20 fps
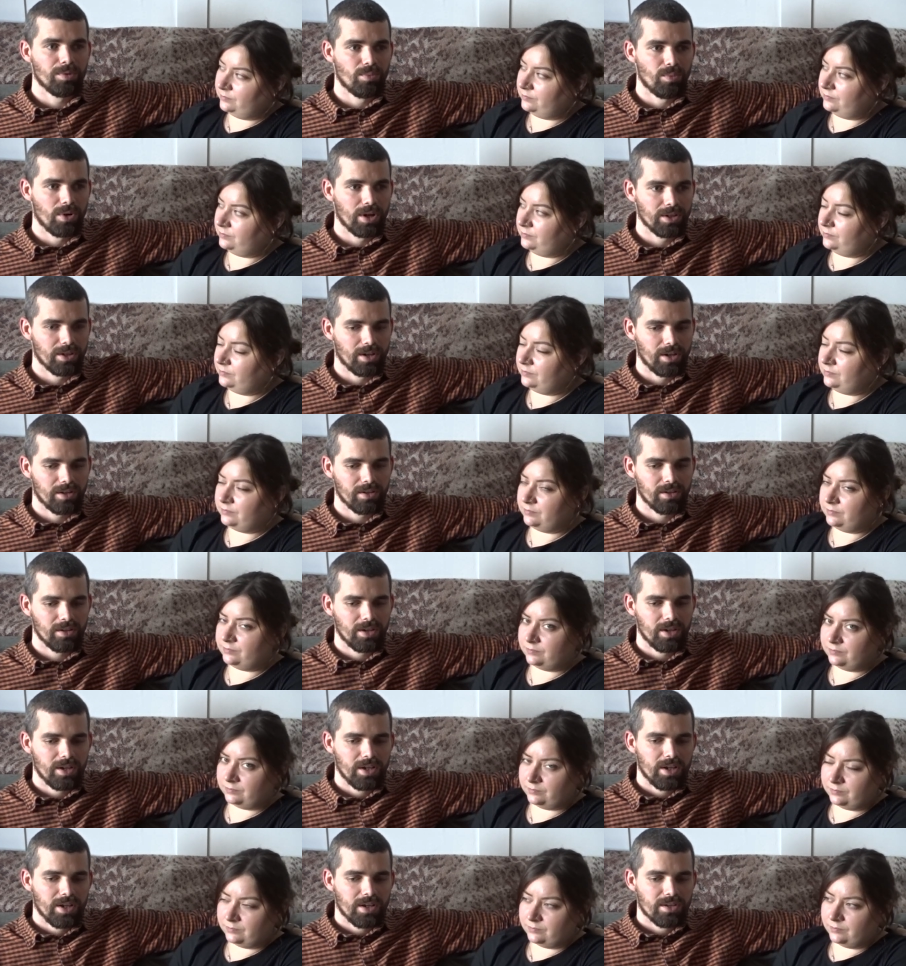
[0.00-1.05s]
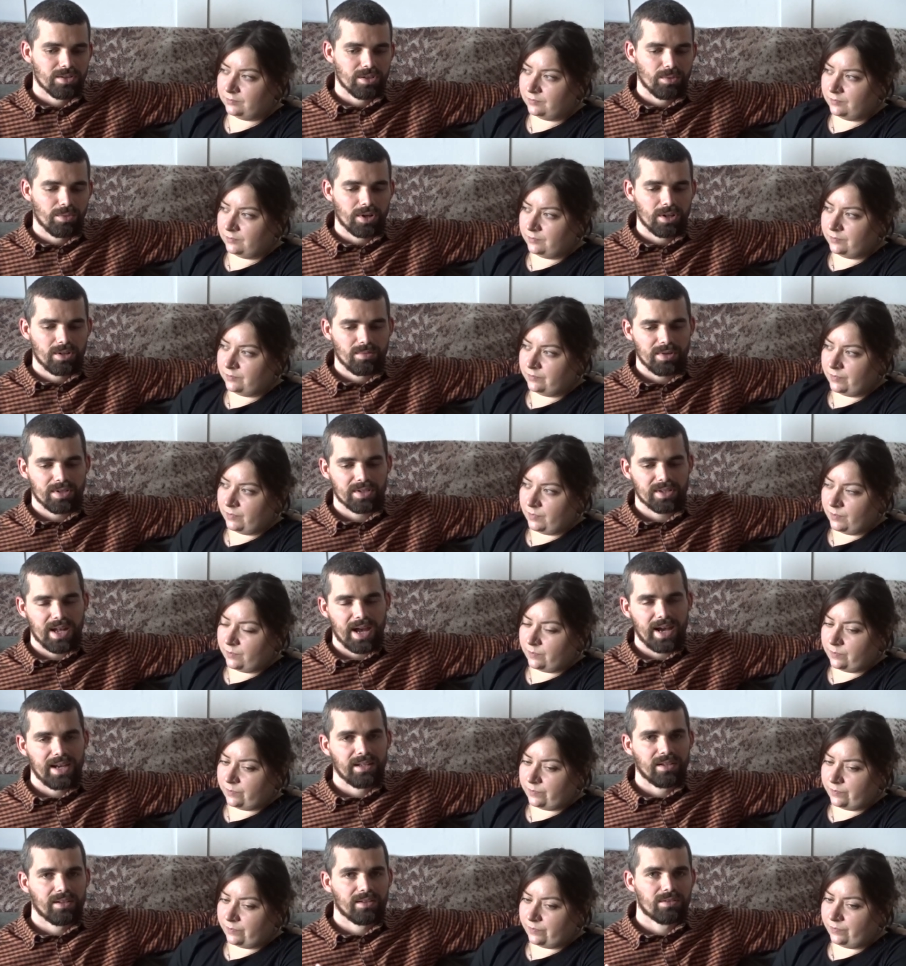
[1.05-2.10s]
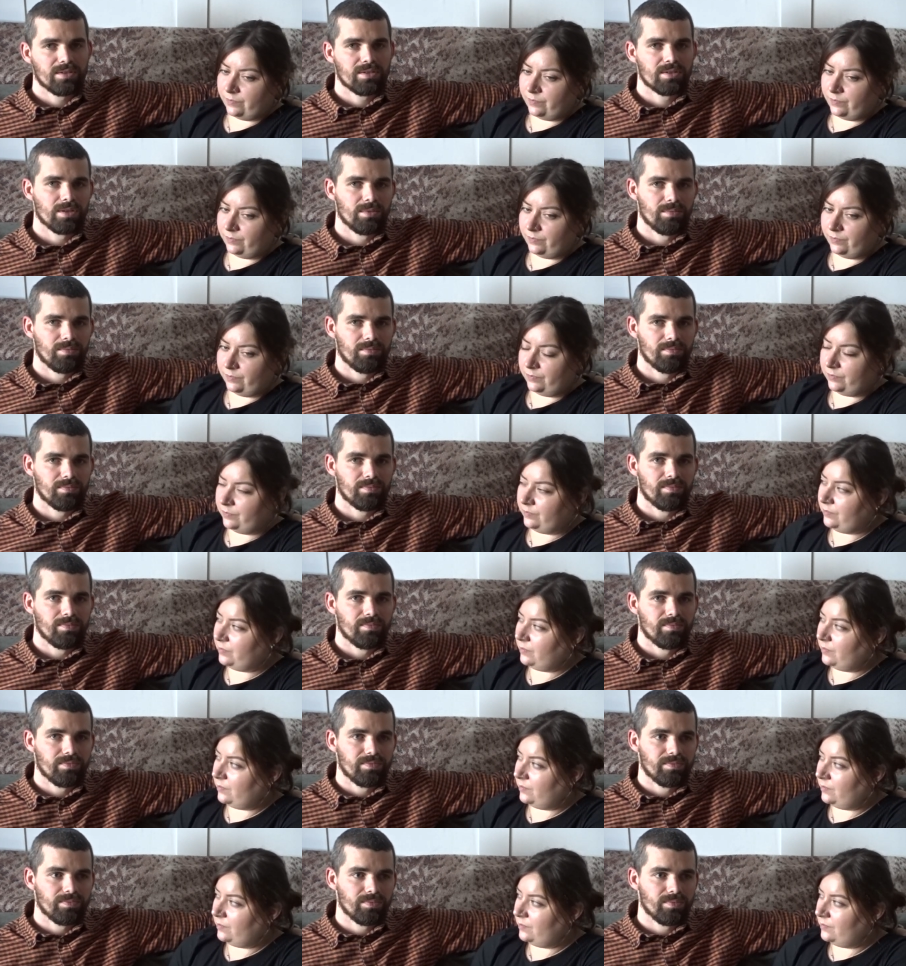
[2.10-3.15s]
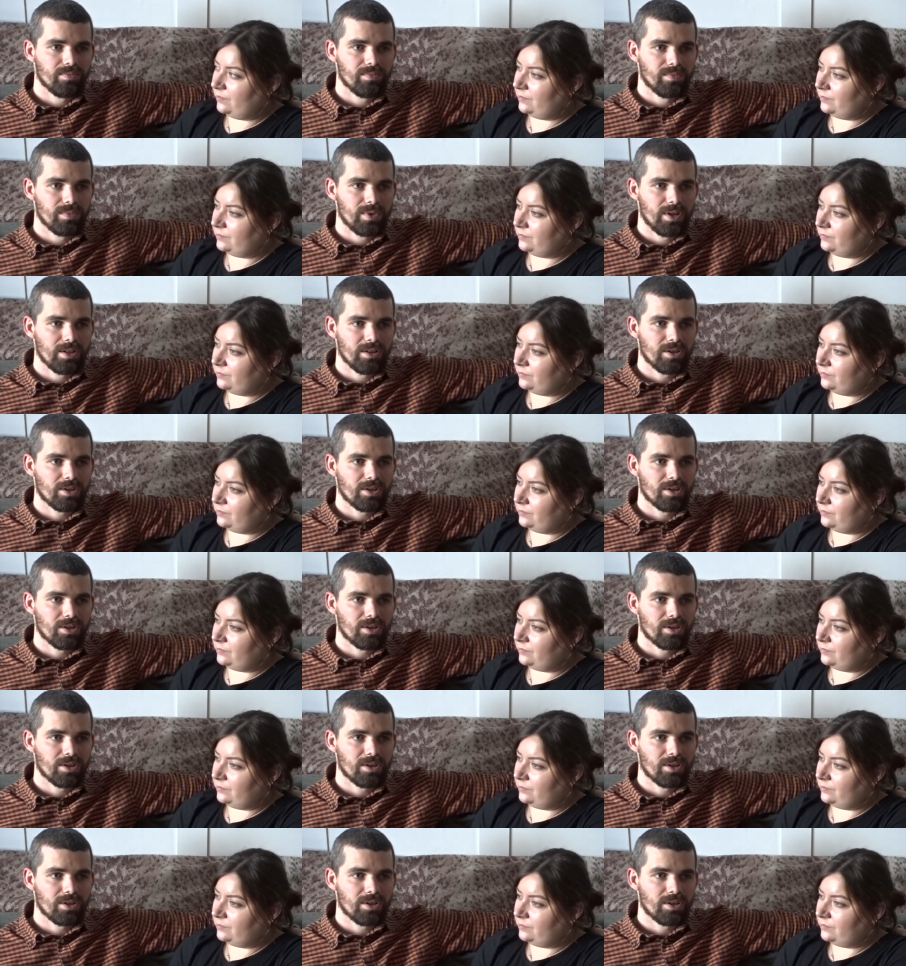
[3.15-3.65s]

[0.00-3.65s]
Speaker 1: and whatnot. So we're going to be staying in some in